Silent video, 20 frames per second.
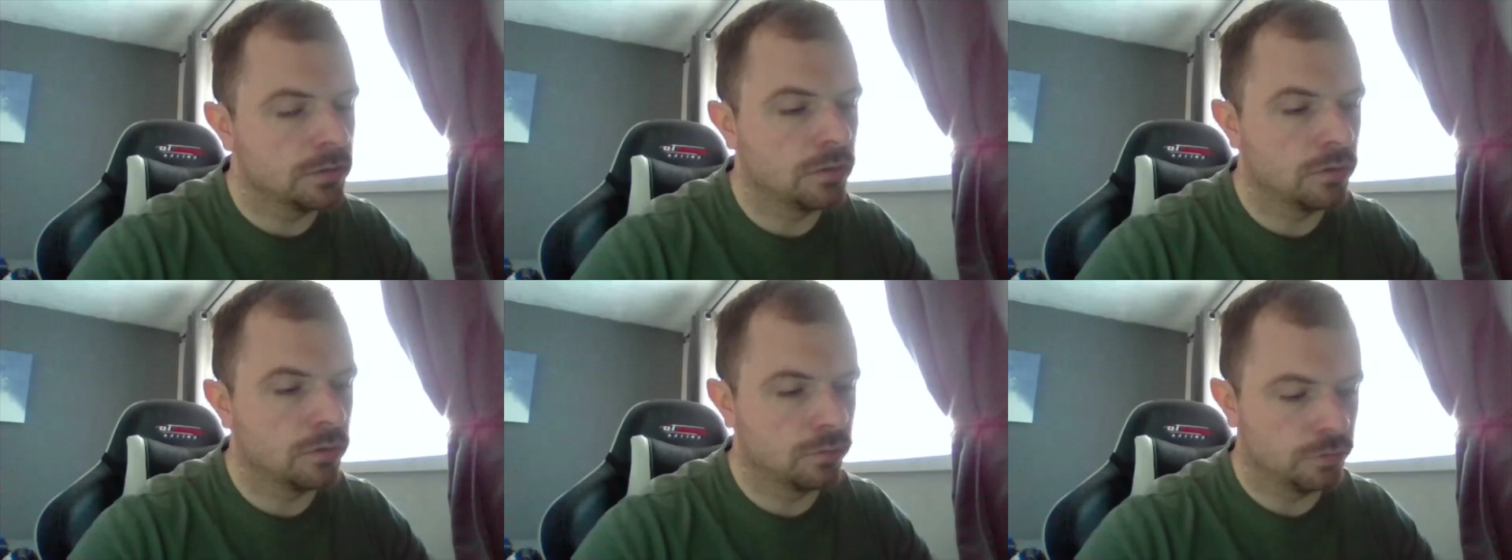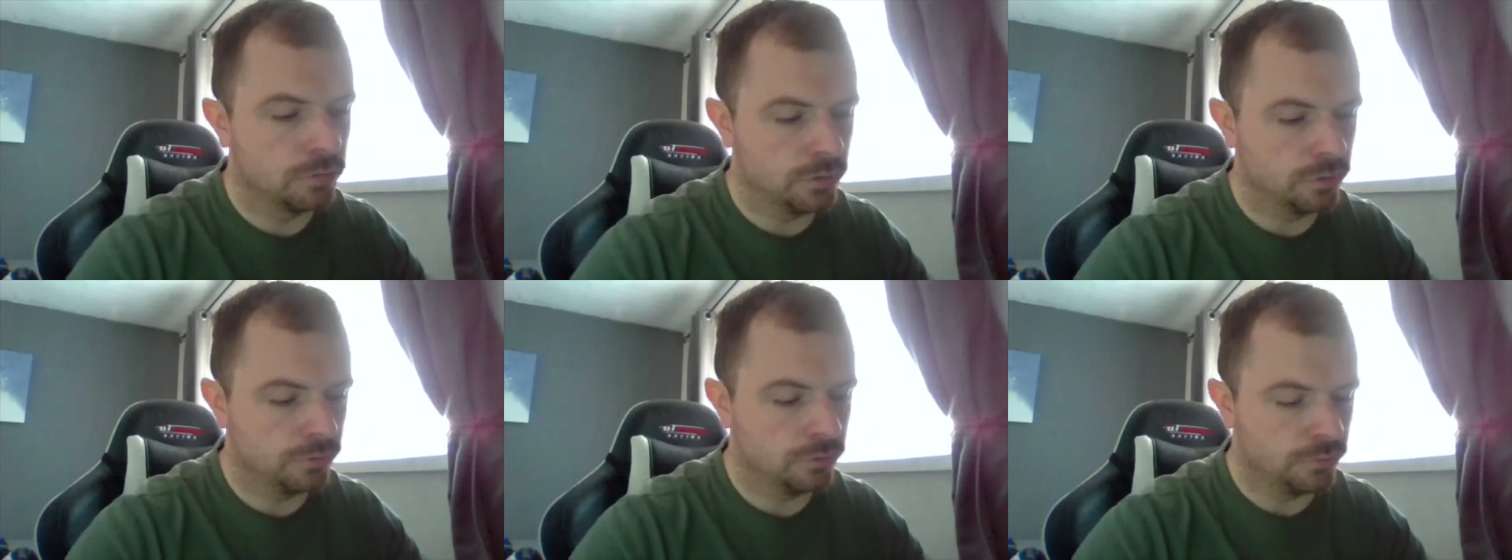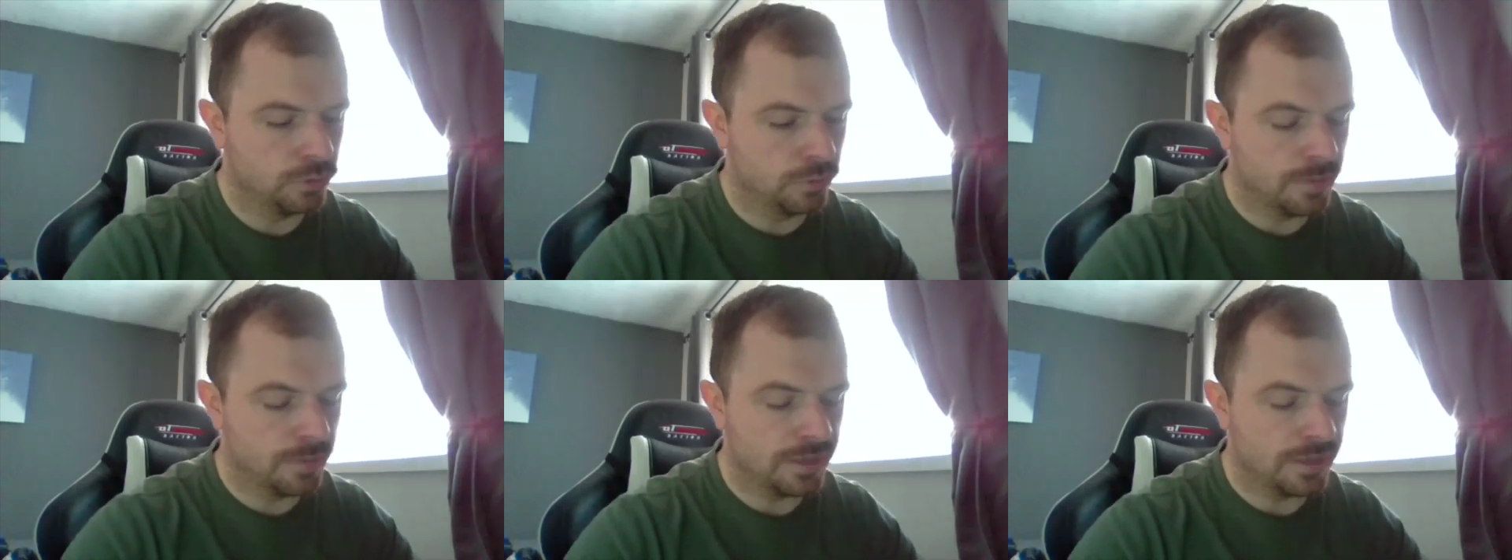know,
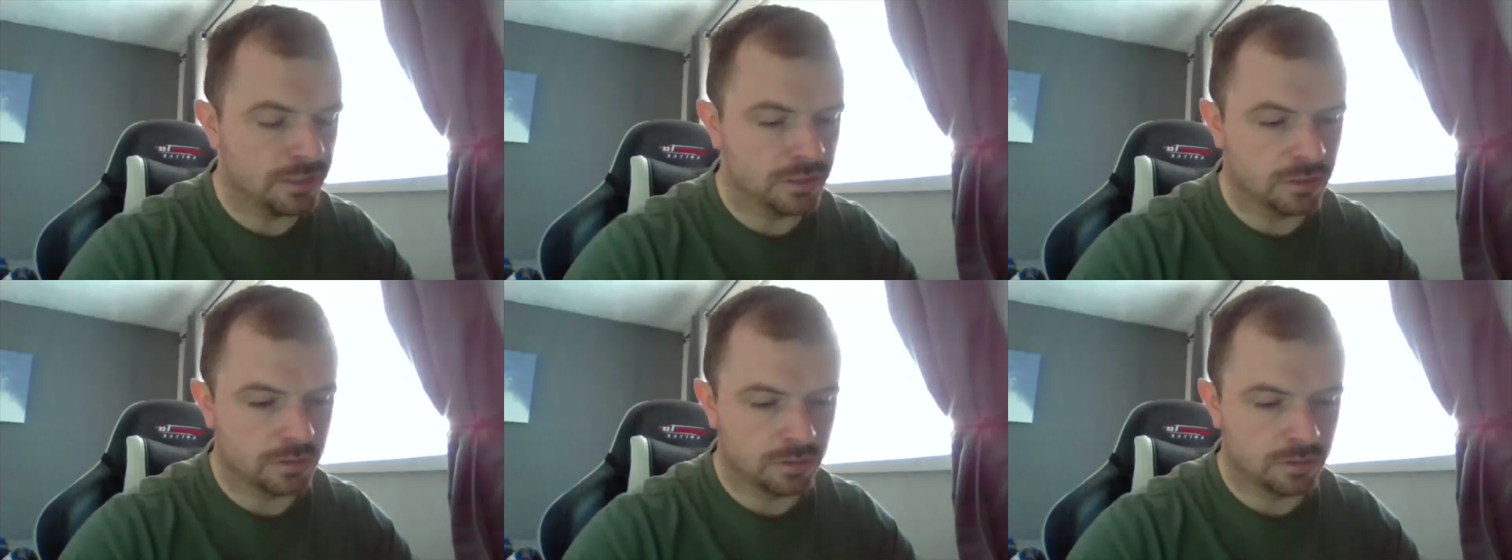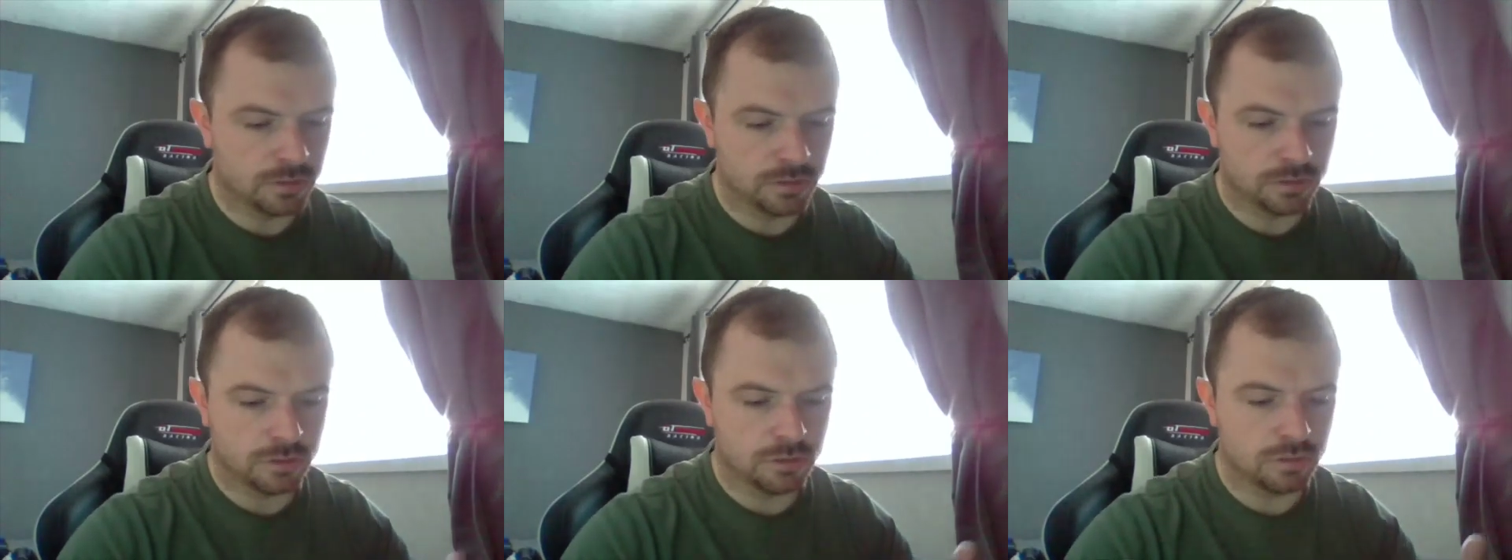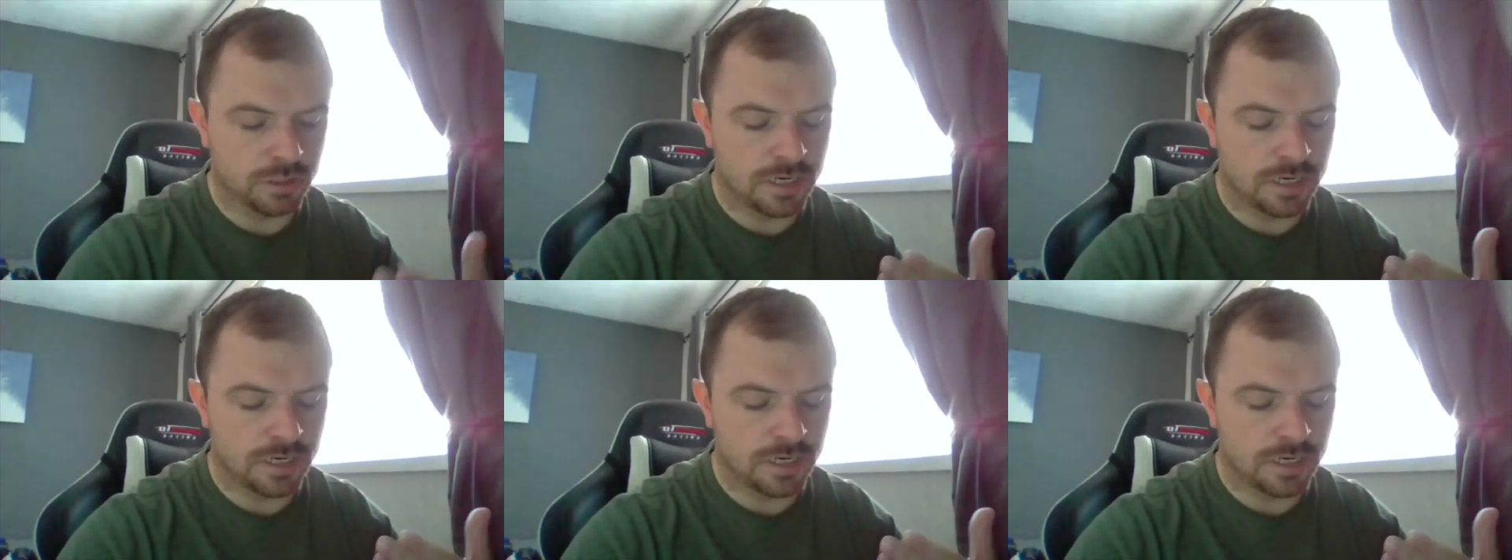you mentioned
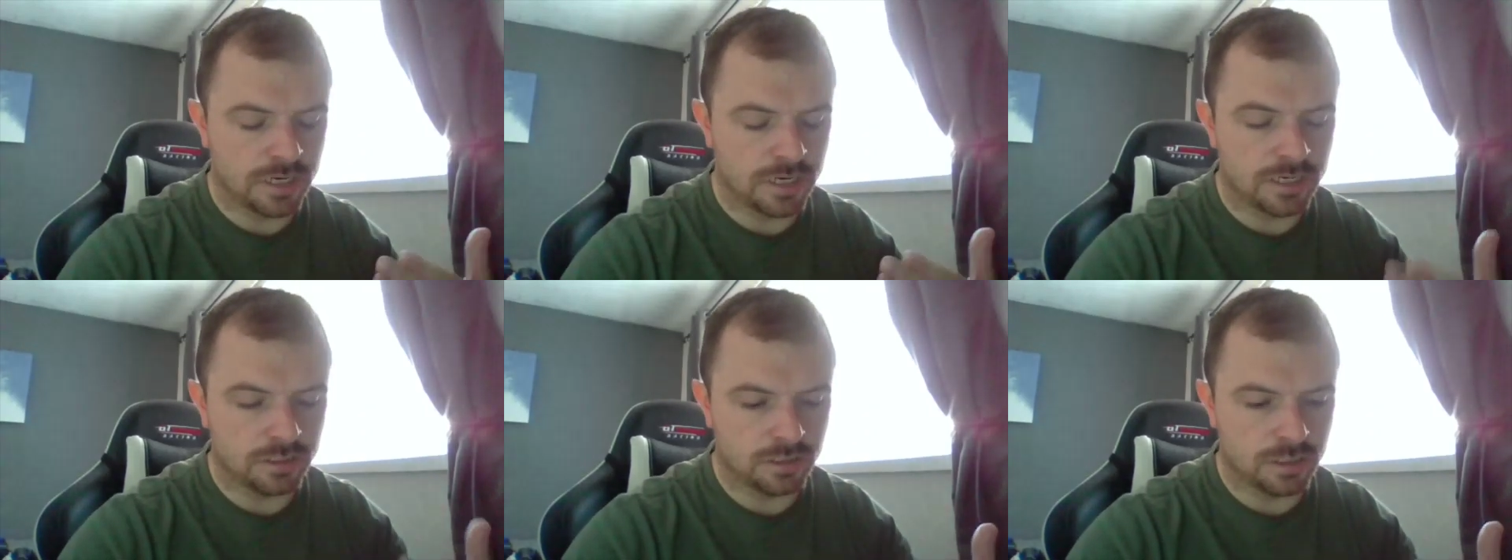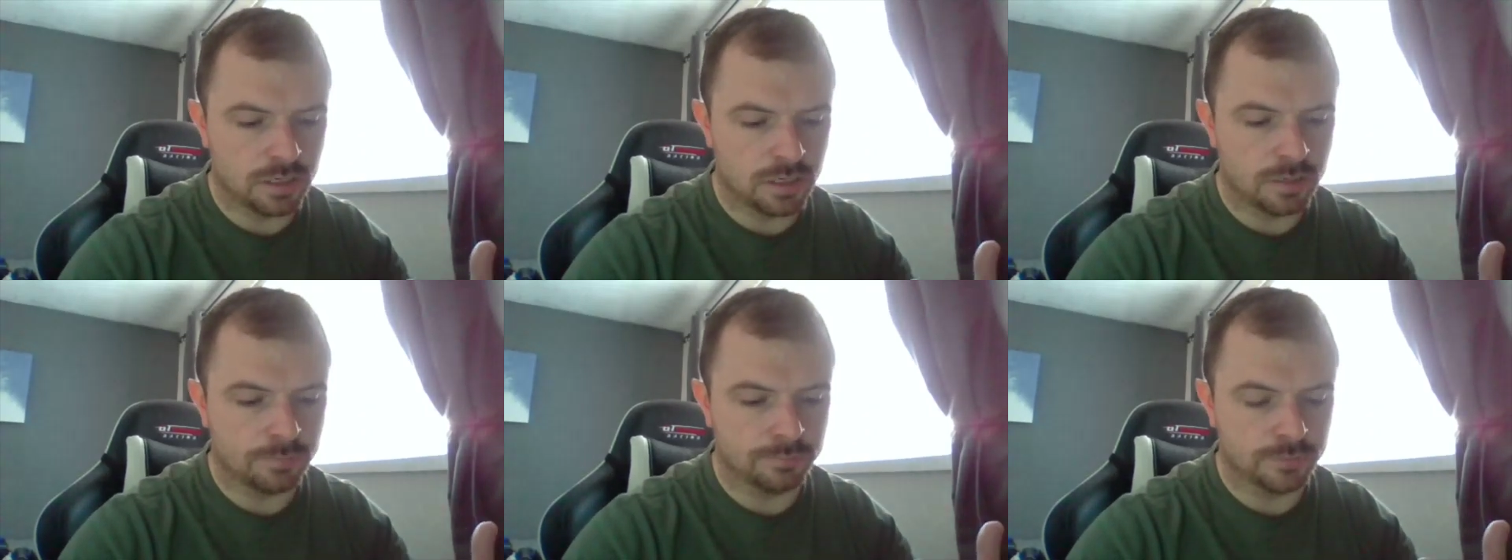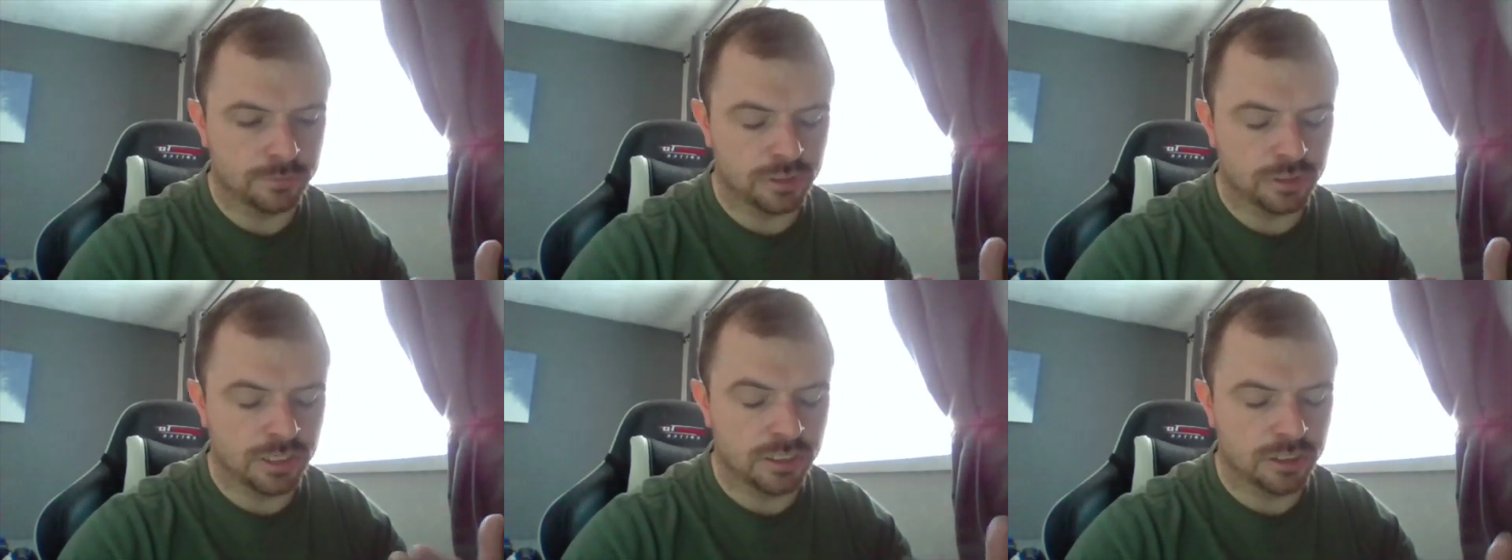
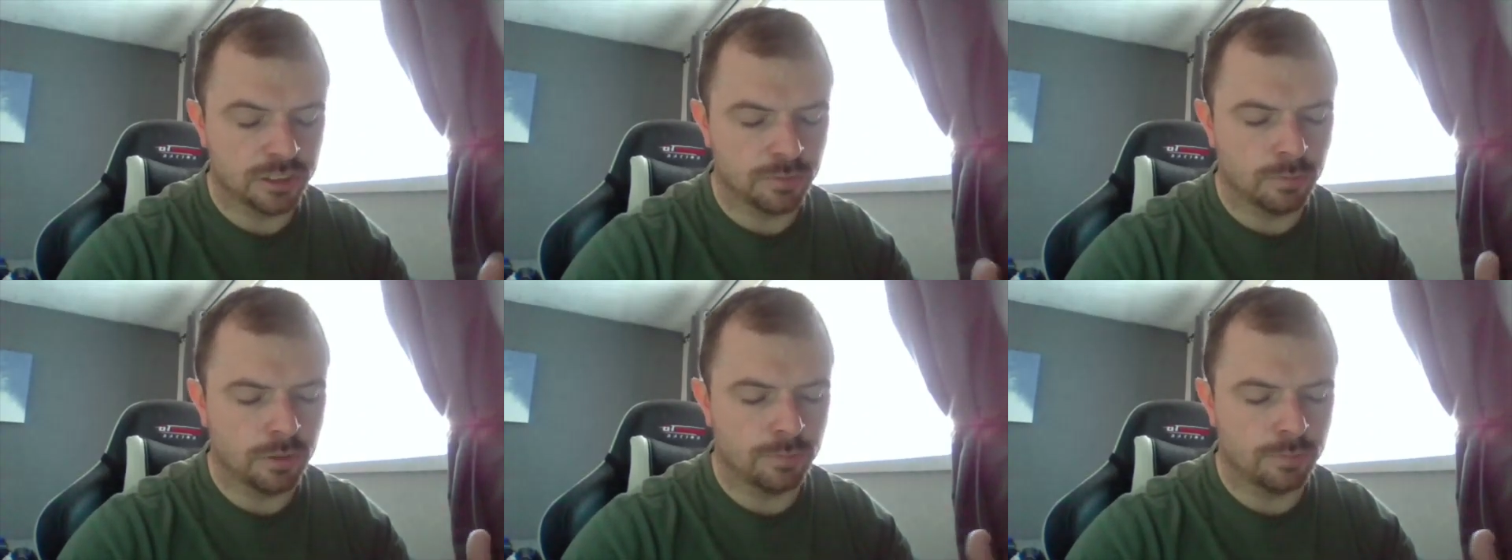changing